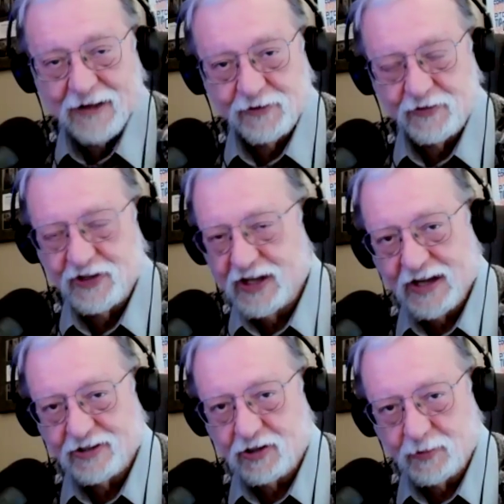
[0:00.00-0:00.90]
half of the
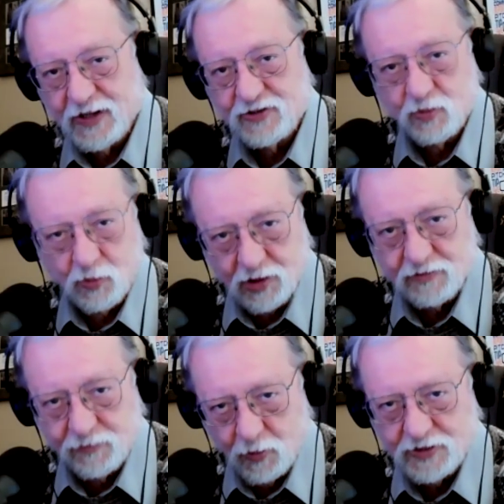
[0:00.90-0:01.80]
IRS
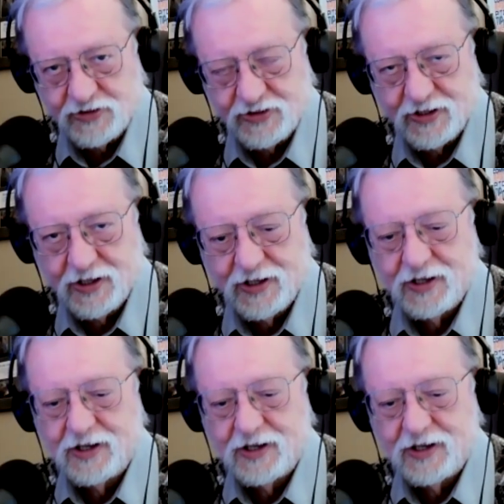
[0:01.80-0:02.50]
workforce.